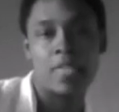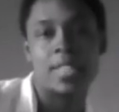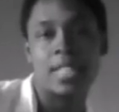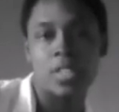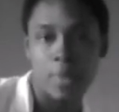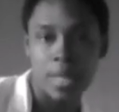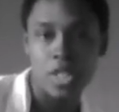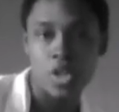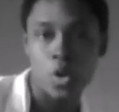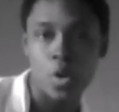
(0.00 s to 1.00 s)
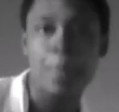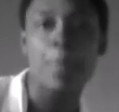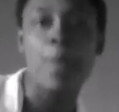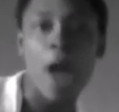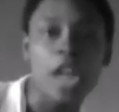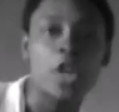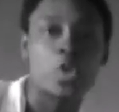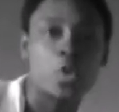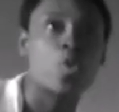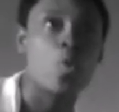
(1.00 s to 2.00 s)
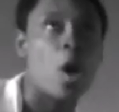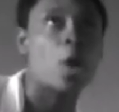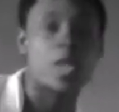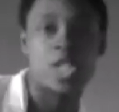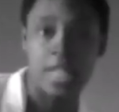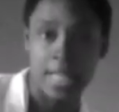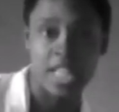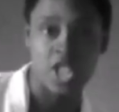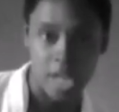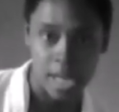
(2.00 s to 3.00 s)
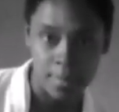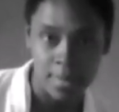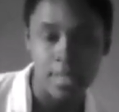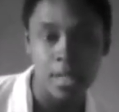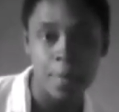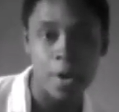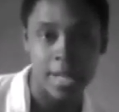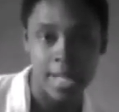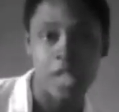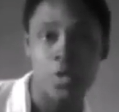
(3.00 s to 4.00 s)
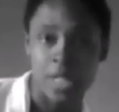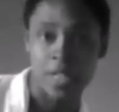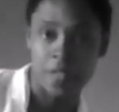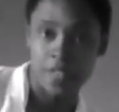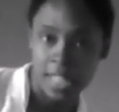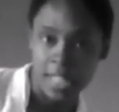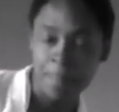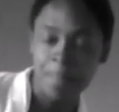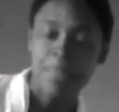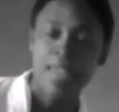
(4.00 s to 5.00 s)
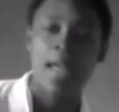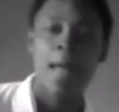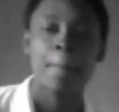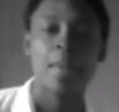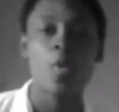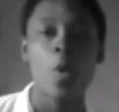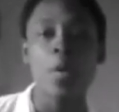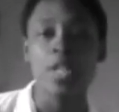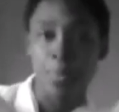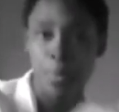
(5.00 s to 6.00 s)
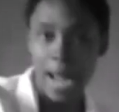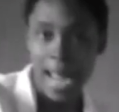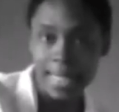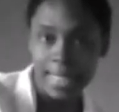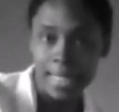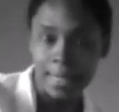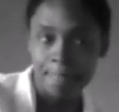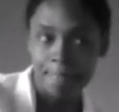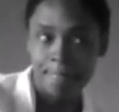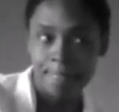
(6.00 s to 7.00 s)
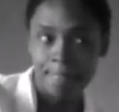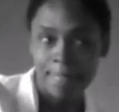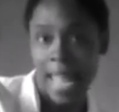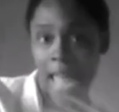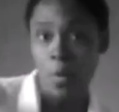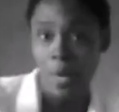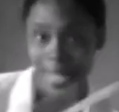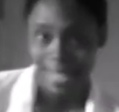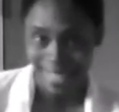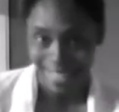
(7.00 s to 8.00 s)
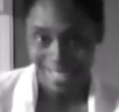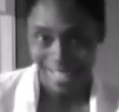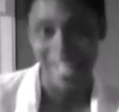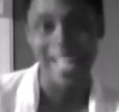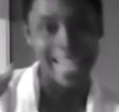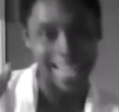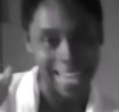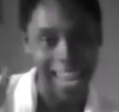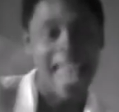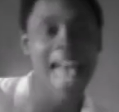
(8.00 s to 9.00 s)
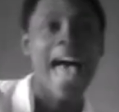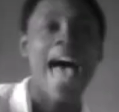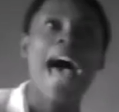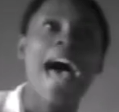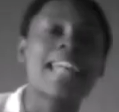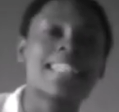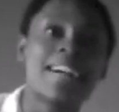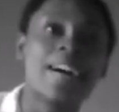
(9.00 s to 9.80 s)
of the Cinderella story prior to the one which Lily James took part in 2015. But the one which Brandy and Whitney, okay, and